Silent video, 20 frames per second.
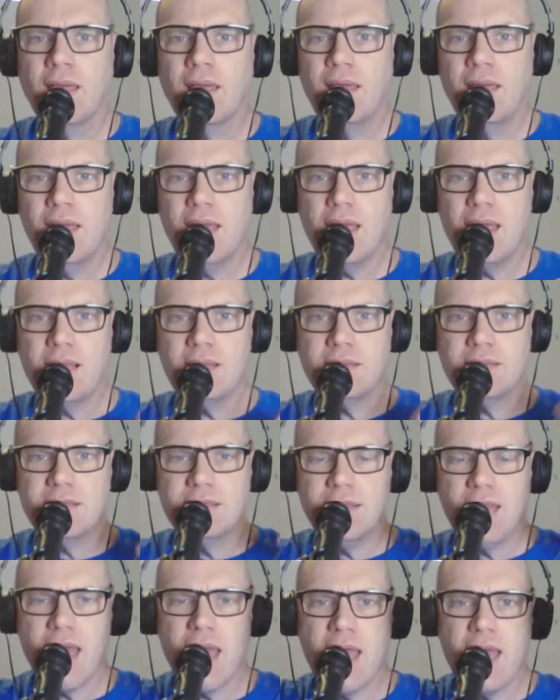
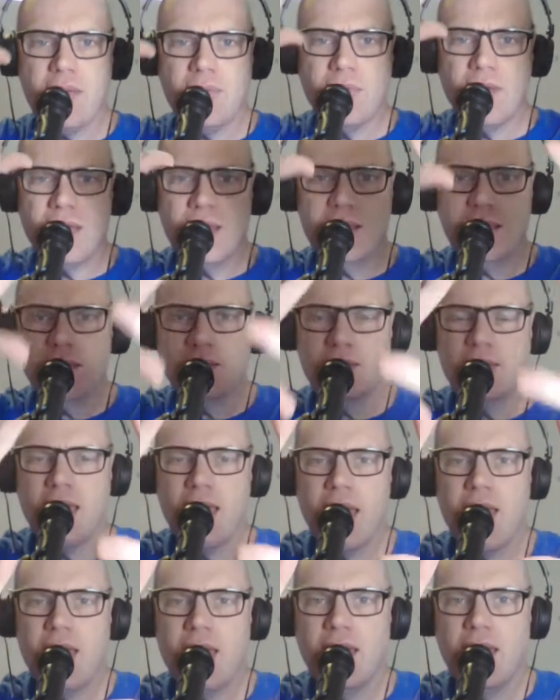His name is
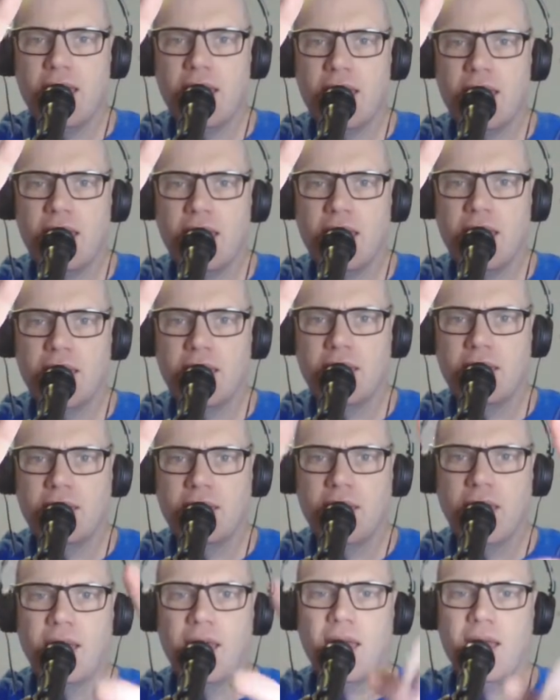
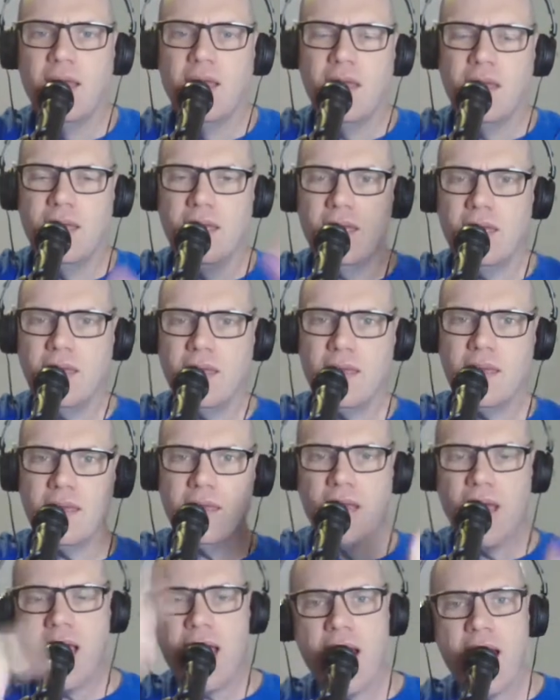ten.
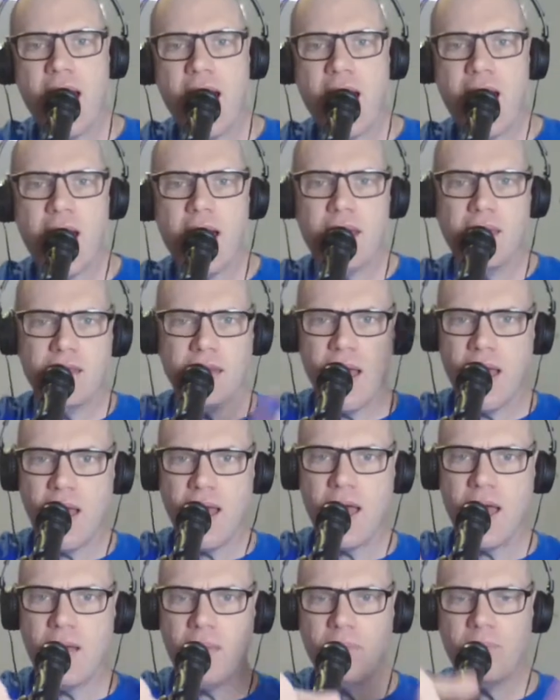He had
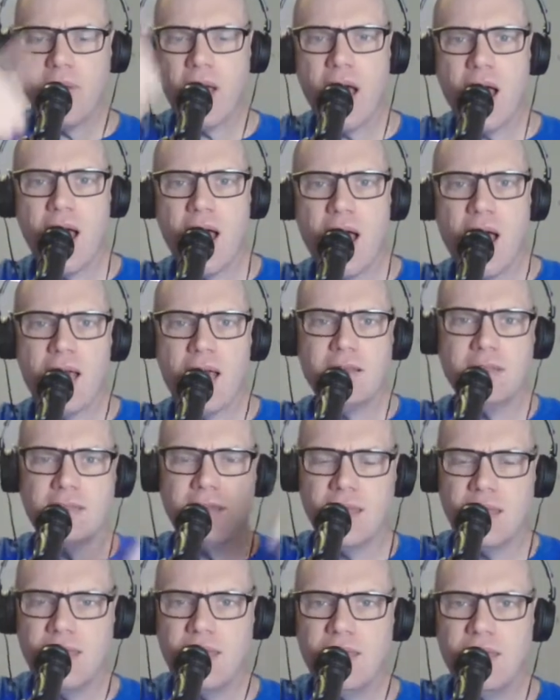a
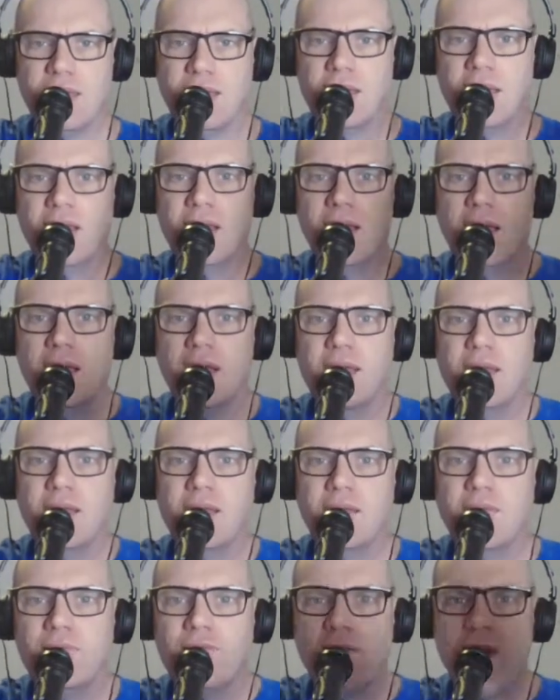party.
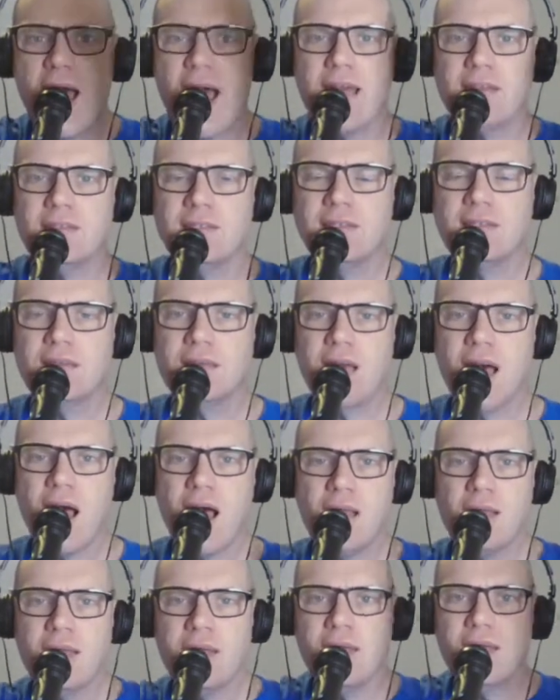Invited
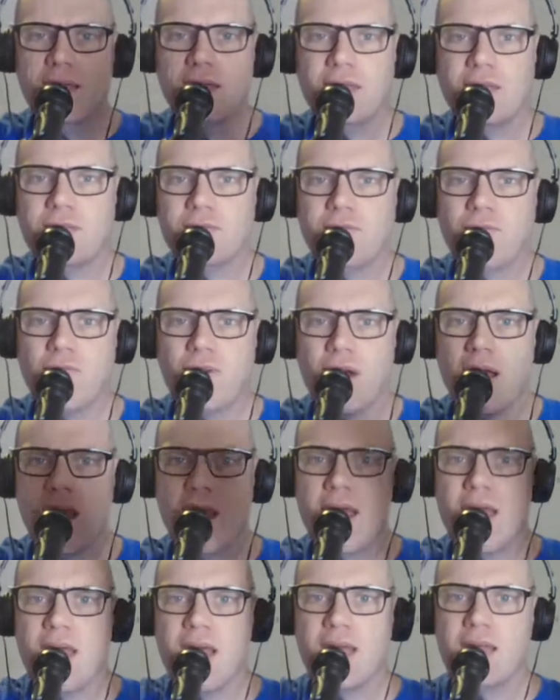all his
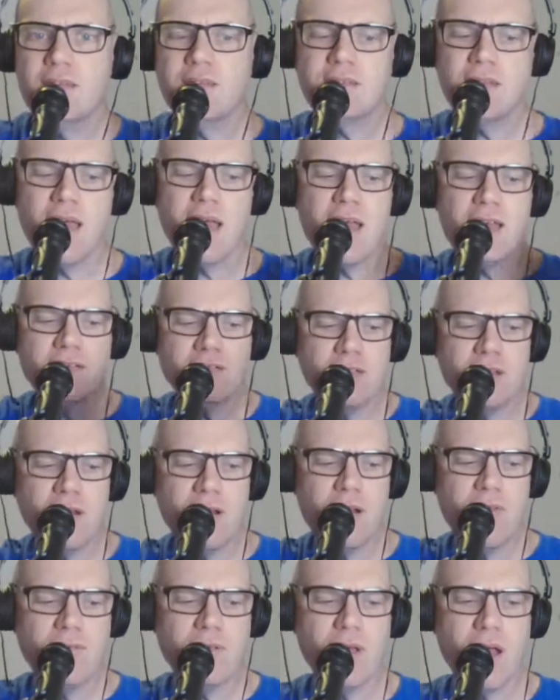friends. Yes, you
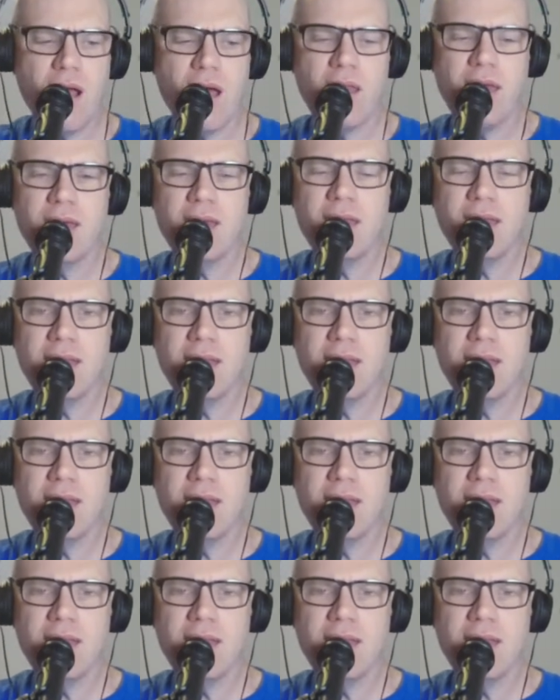have got it.